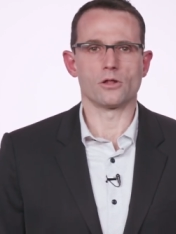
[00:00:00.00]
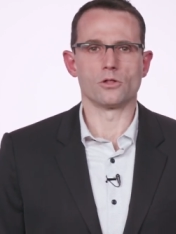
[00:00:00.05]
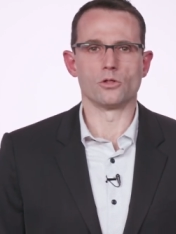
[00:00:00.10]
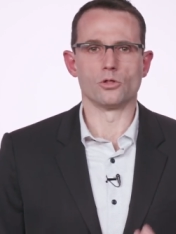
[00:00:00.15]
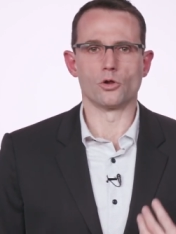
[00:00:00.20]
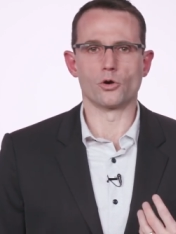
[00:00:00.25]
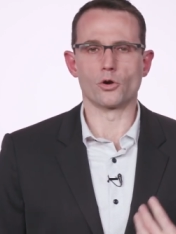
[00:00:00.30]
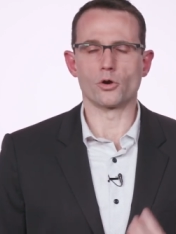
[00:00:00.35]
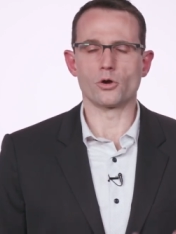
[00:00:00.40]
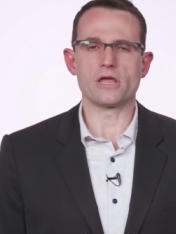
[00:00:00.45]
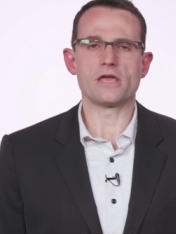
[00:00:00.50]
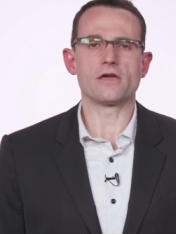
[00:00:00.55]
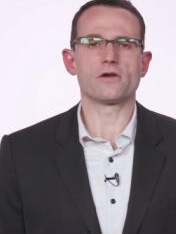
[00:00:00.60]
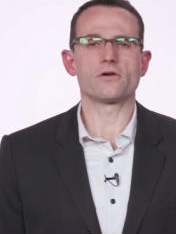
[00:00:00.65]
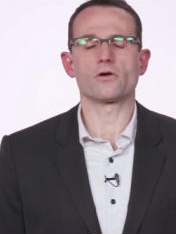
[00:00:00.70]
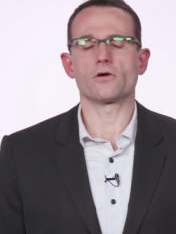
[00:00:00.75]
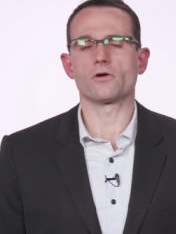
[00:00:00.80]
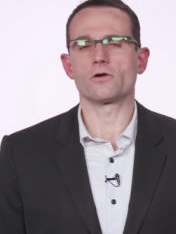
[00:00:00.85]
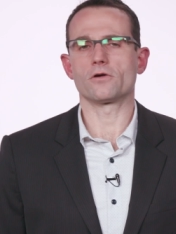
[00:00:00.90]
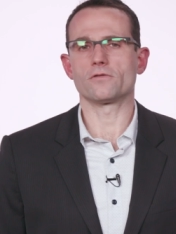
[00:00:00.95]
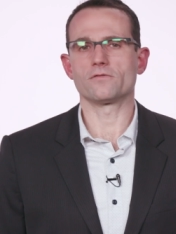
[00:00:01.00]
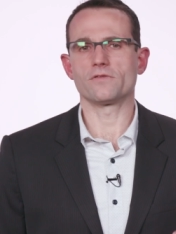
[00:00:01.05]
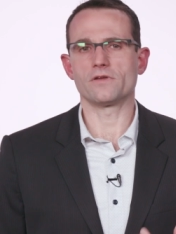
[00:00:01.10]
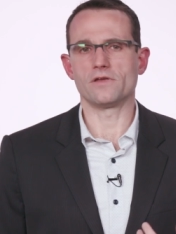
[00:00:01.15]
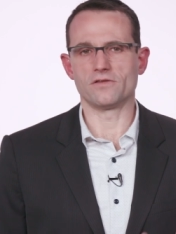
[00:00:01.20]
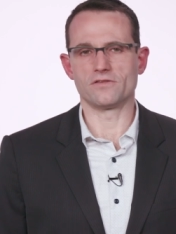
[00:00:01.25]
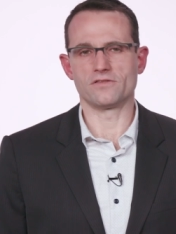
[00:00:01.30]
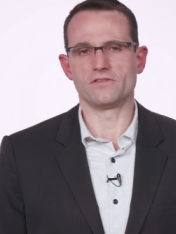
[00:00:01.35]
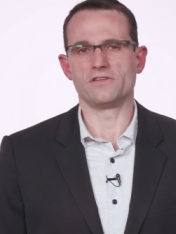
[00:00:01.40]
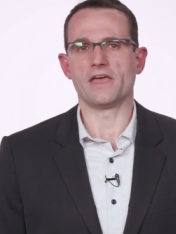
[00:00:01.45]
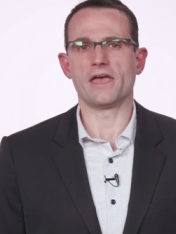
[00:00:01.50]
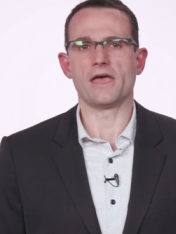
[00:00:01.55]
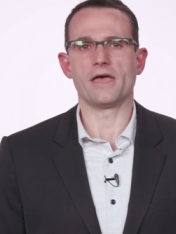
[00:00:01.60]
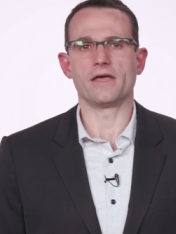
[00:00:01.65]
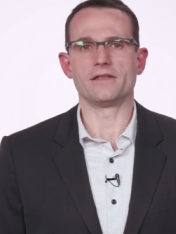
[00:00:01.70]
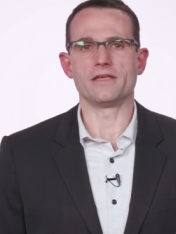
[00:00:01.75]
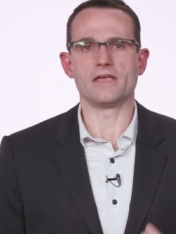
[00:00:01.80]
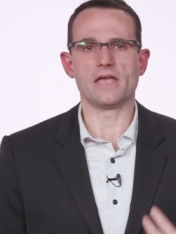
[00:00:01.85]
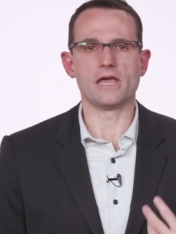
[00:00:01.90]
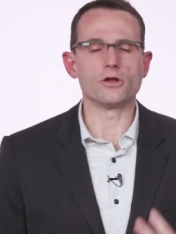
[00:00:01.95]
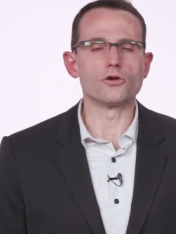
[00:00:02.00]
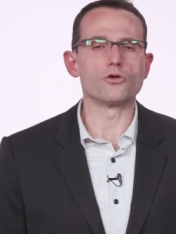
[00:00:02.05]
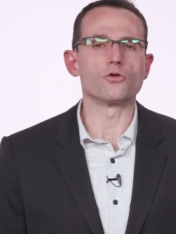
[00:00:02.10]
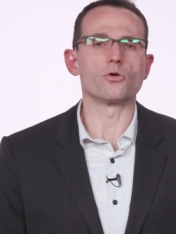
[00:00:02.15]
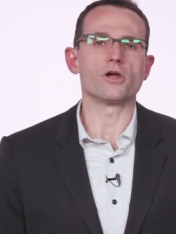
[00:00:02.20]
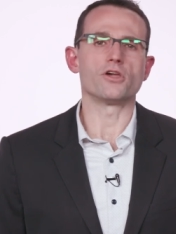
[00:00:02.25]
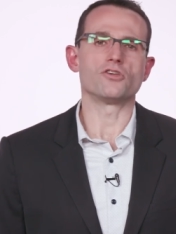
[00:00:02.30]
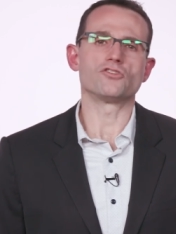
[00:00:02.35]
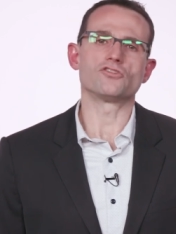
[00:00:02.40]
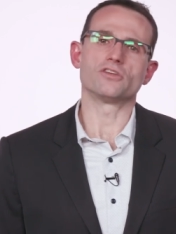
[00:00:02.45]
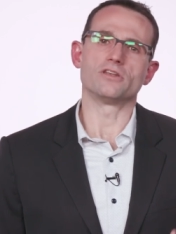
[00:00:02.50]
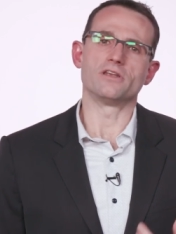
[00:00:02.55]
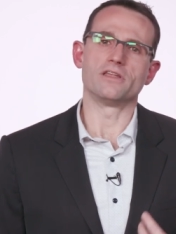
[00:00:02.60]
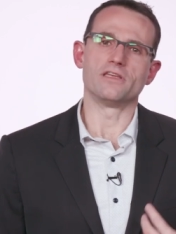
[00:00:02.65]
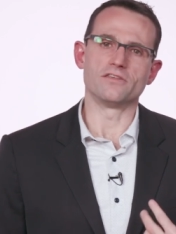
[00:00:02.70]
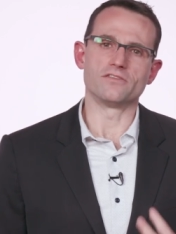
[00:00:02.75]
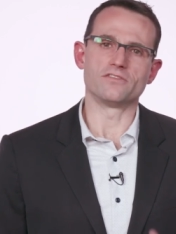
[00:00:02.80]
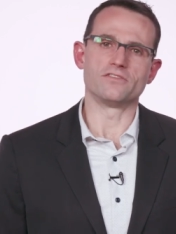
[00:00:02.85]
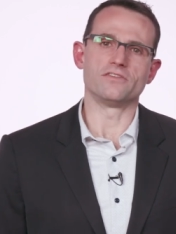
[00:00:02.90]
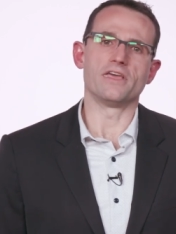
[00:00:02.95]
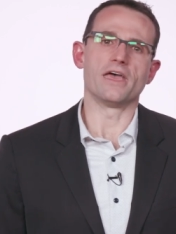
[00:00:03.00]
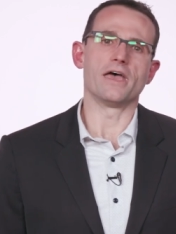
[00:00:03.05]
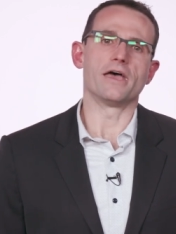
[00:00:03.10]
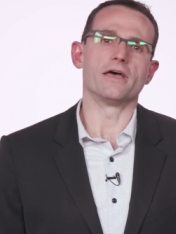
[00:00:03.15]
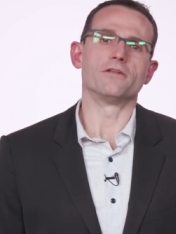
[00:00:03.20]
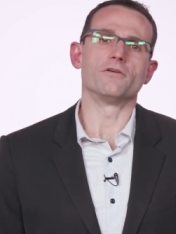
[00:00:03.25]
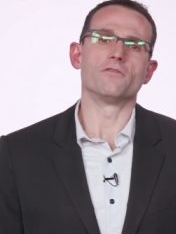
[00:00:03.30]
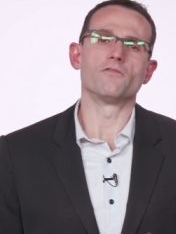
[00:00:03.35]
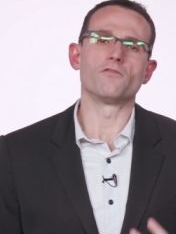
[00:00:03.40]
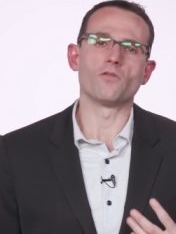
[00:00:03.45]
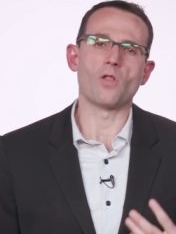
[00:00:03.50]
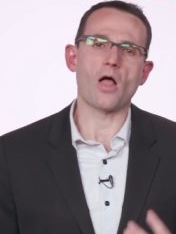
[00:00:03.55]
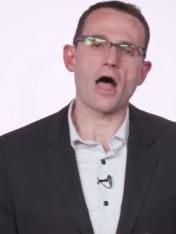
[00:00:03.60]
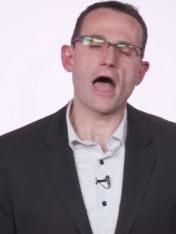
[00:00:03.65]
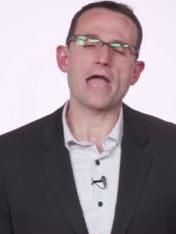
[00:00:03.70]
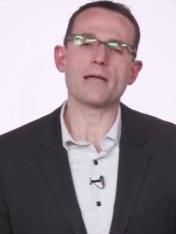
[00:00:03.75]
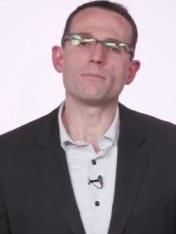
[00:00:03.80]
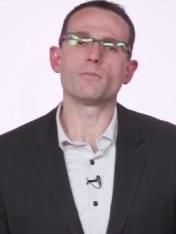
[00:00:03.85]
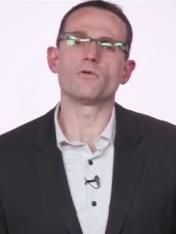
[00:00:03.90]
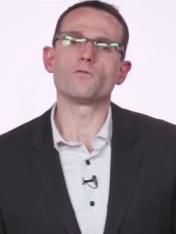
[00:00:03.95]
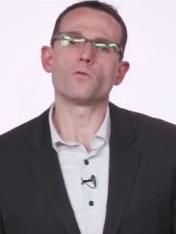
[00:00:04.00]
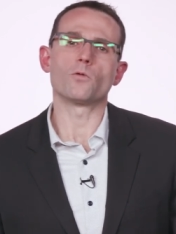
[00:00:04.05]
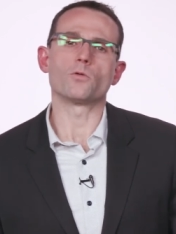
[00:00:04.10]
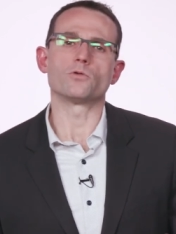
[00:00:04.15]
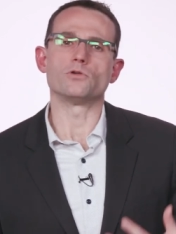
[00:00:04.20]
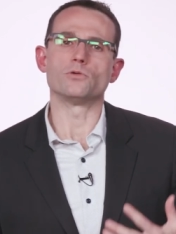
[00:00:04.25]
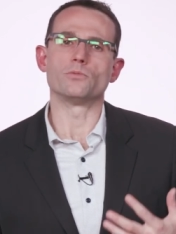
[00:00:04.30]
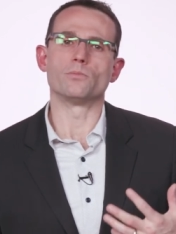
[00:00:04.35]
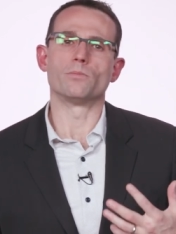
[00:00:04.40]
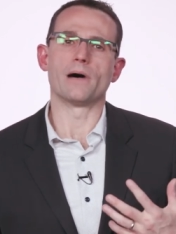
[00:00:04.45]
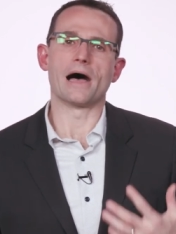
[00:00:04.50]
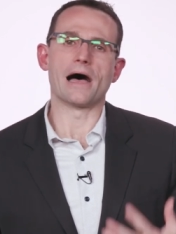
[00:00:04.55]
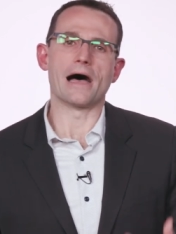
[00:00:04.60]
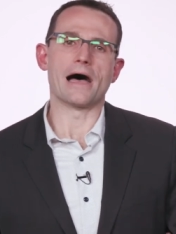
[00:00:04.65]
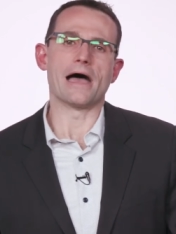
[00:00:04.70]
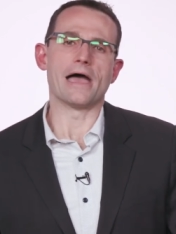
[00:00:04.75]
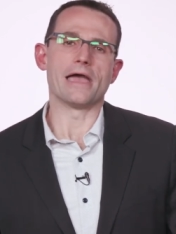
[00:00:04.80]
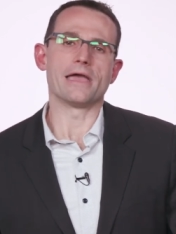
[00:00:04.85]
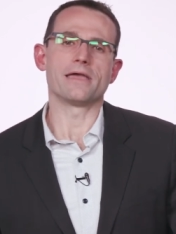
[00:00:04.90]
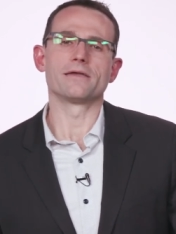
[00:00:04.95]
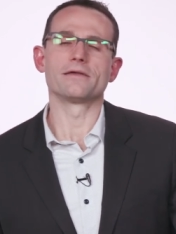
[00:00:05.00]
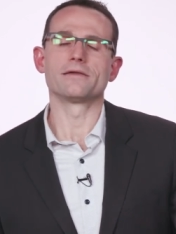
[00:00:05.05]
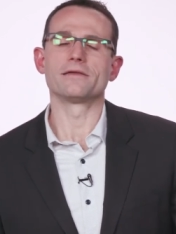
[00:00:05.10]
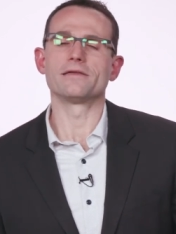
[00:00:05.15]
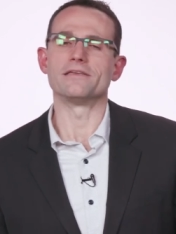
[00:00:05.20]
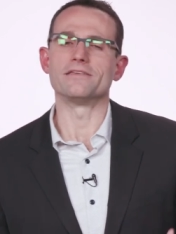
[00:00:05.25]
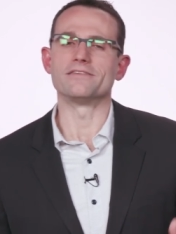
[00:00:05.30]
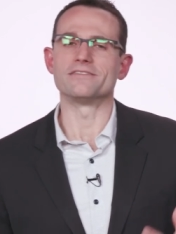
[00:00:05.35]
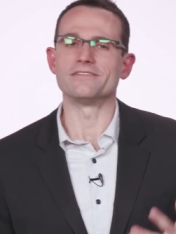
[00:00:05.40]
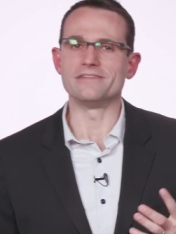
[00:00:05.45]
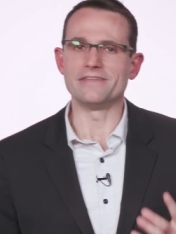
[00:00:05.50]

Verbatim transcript: Learning curve is dead, integration is dead, flying before you buy is